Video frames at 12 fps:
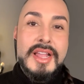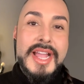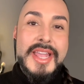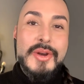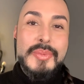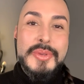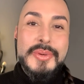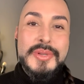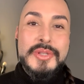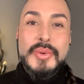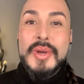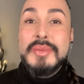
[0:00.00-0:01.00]
I hope you
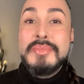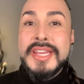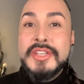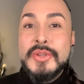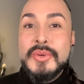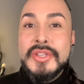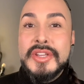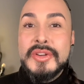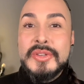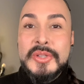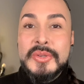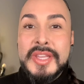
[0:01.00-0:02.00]
enjoyed my New Year,
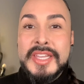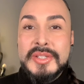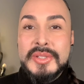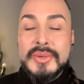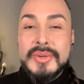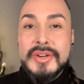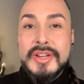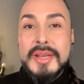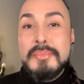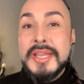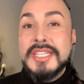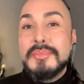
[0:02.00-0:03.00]
New Kit tour
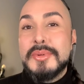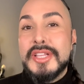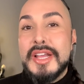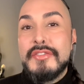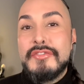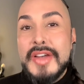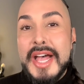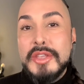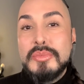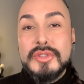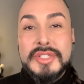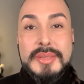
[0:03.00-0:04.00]
and picked up a lot of
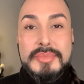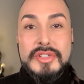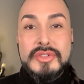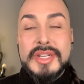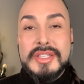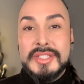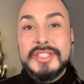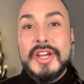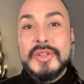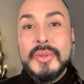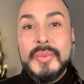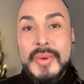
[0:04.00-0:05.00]
valuable tips and tricks
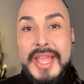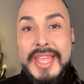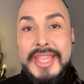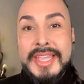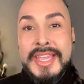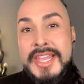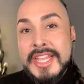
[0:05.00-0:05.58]
along the way.